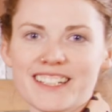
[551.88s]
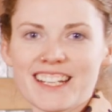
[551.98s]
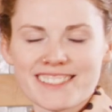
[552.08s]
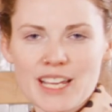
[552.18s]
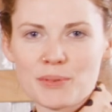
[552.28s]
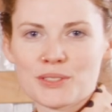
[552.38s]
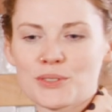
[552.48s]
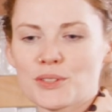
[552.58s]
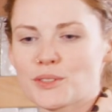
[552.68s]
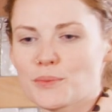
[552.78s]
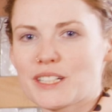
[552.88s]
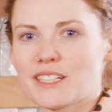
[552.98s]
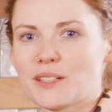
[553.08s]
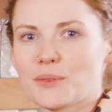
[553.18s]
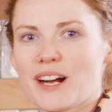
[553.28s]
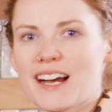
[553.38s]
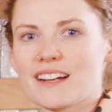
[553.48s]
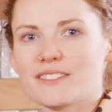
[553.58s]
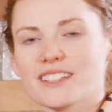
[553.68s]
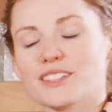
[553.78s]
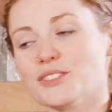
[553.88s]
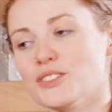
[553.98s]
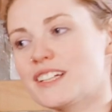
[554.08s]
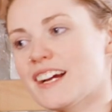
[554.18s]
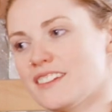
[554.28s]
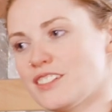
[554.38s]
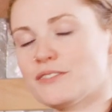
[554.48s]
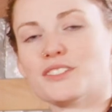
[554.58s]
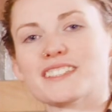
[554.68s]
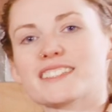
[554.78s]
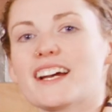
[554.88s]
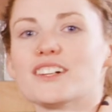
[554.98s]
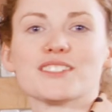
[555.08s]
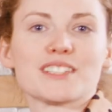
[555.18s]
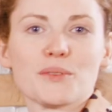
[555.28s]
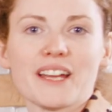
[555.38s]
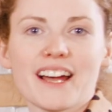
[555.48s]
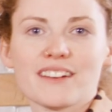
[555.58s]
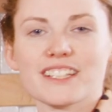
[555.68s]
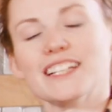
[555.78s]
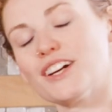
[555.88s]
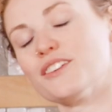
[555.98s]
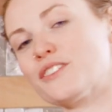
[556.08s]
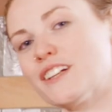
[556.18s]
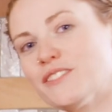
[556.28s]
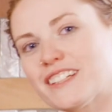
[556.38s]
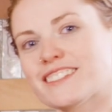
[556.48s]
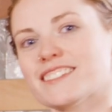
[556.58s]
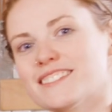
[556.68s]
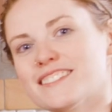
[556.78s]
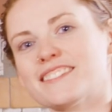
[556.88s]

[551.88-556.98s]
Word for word: the next episode where we'll have a little look at the different styles that we have laid out in front of us.